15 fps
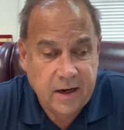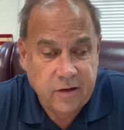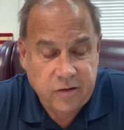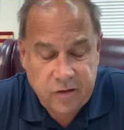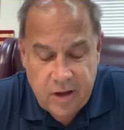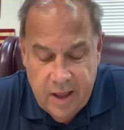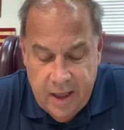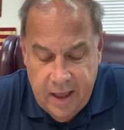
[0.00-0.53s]

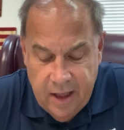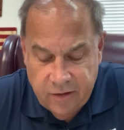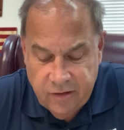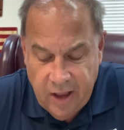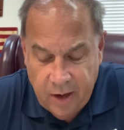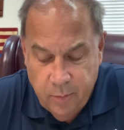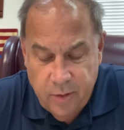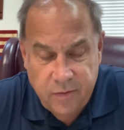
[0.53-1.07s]
It's
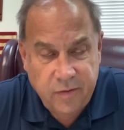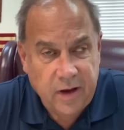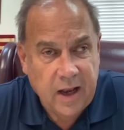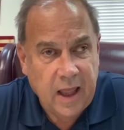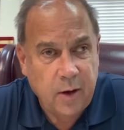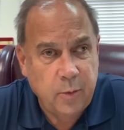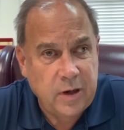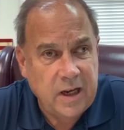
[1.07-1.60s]
like we feel
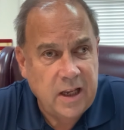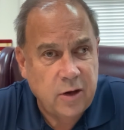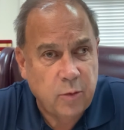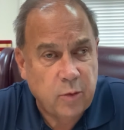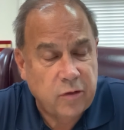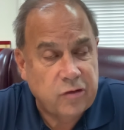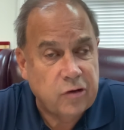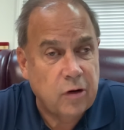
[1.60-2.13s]
like we need to
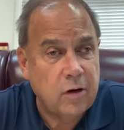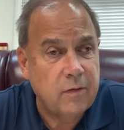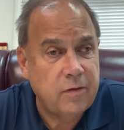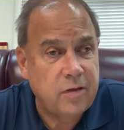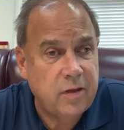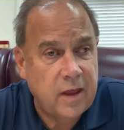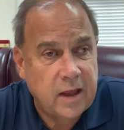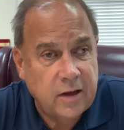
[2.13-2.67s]
reserve
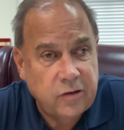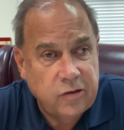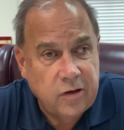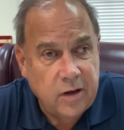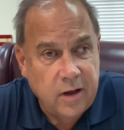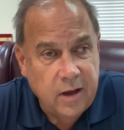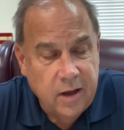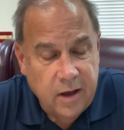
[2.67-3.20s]
things
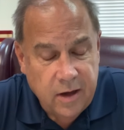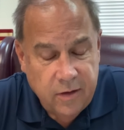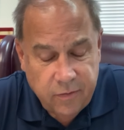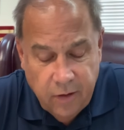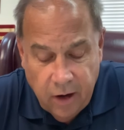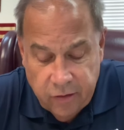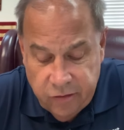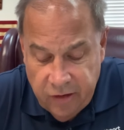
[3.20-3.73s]

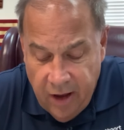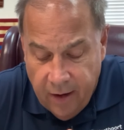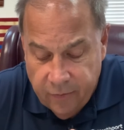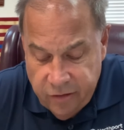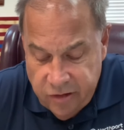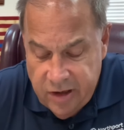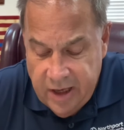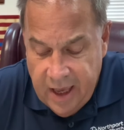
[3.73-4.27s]
for ourselves.
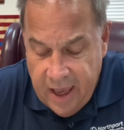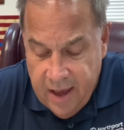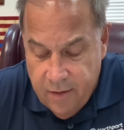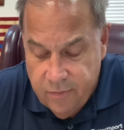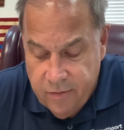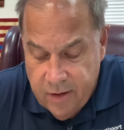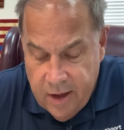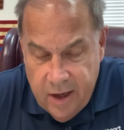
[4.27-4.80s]
She
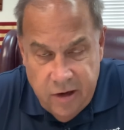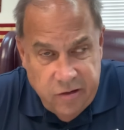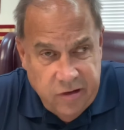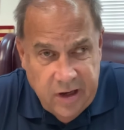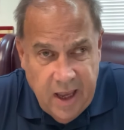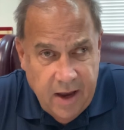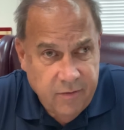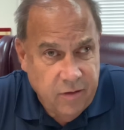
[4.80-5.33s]
gave
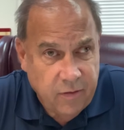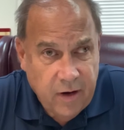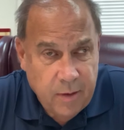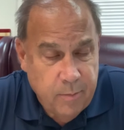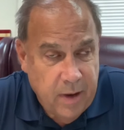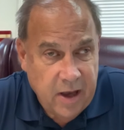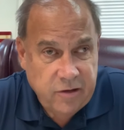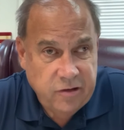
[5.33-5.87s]
the very
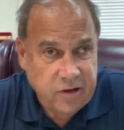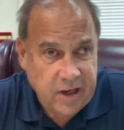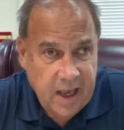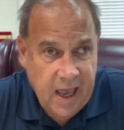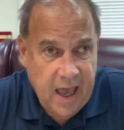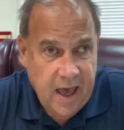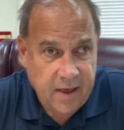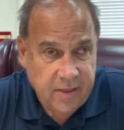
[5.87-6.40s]
best she
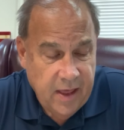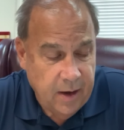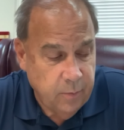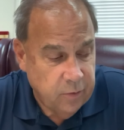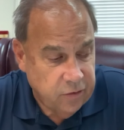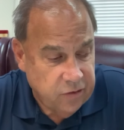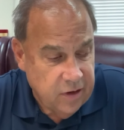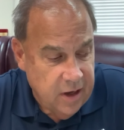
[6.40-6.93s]
had. That
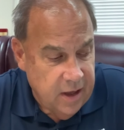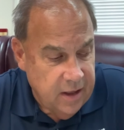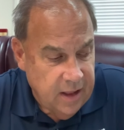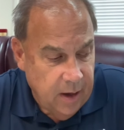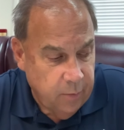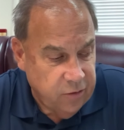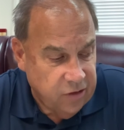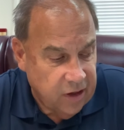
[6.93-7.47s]
was
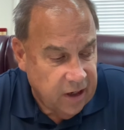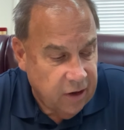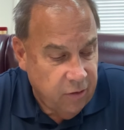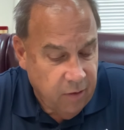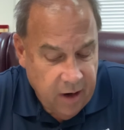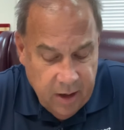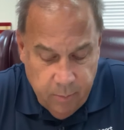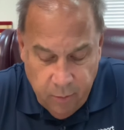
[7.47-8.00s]
an
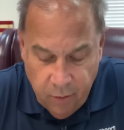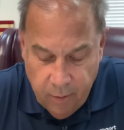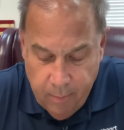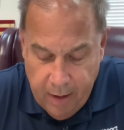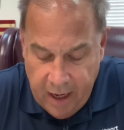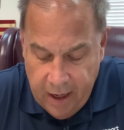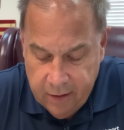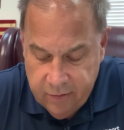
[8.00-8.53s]
incredible
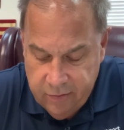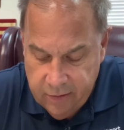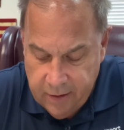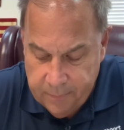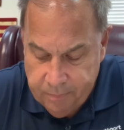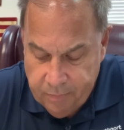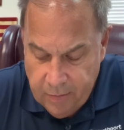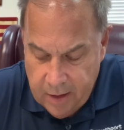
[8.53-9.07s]
amount
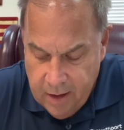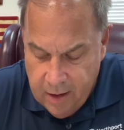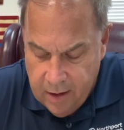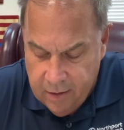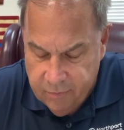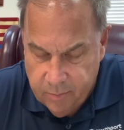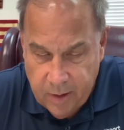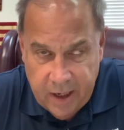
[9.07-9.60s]

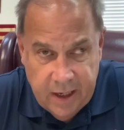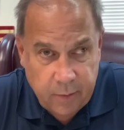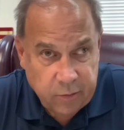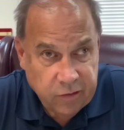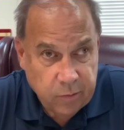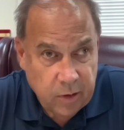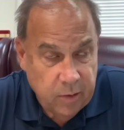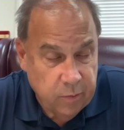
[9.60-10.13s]
of money. It
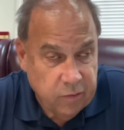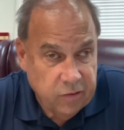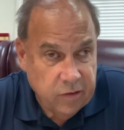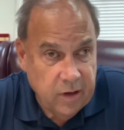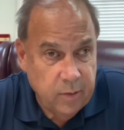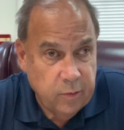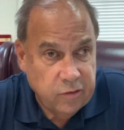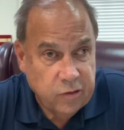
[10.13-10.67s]
was
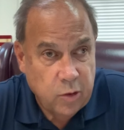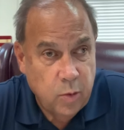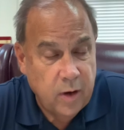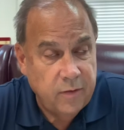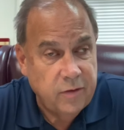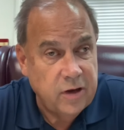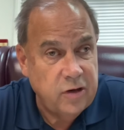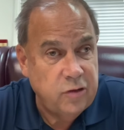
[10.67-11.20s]

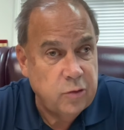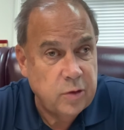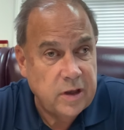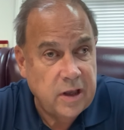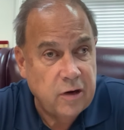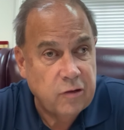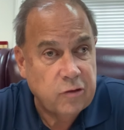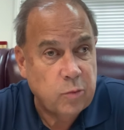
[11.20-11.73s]
equivalent to a
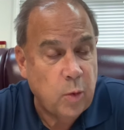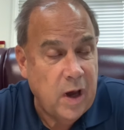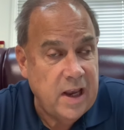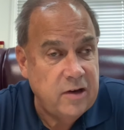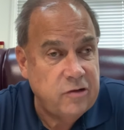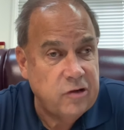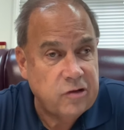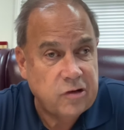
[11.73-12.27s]
year's
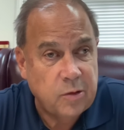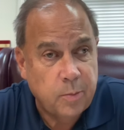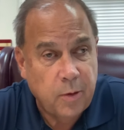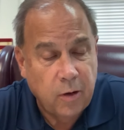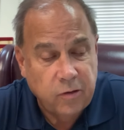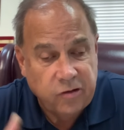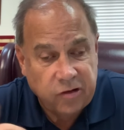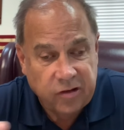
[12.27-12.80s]
wages to
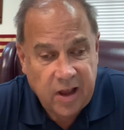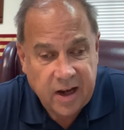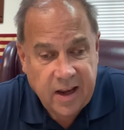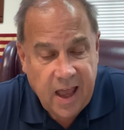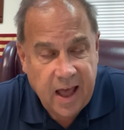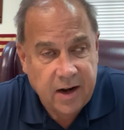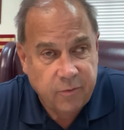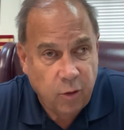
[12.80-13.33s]
purchase that
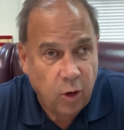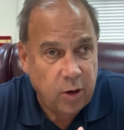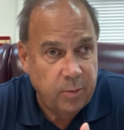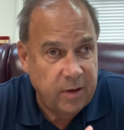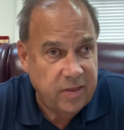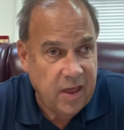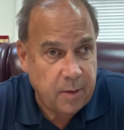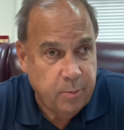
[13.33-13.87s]
kind of
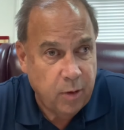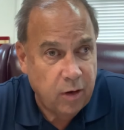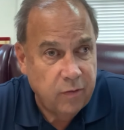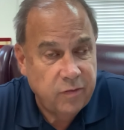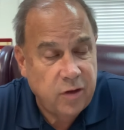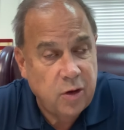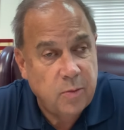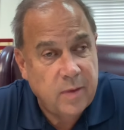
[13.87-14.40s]
ointment, that
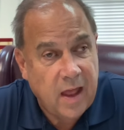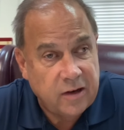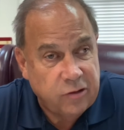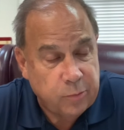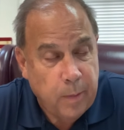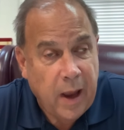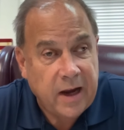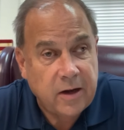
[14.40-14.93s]
perfume, that
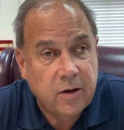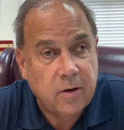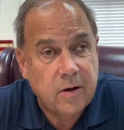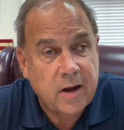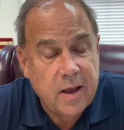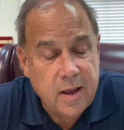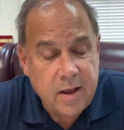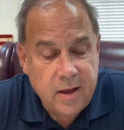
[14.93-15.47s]

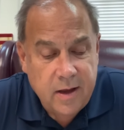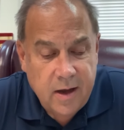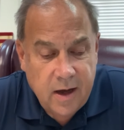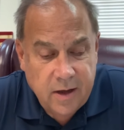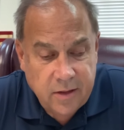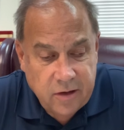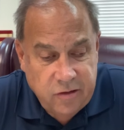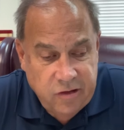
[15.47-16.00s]
spikenard
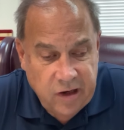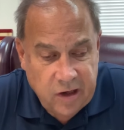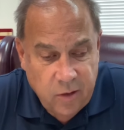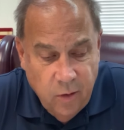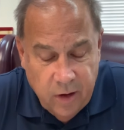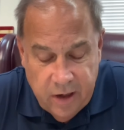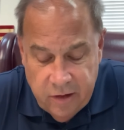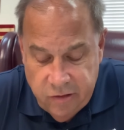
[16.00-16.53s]
that she
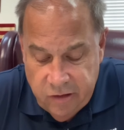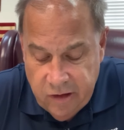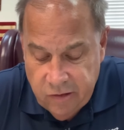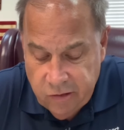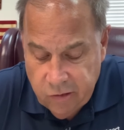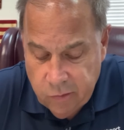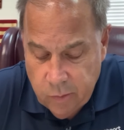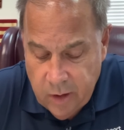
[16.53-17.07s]
anointed
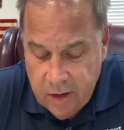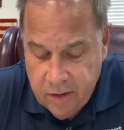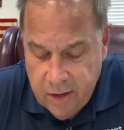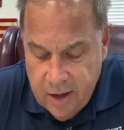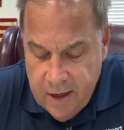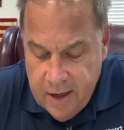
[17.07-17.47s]
Jesus with.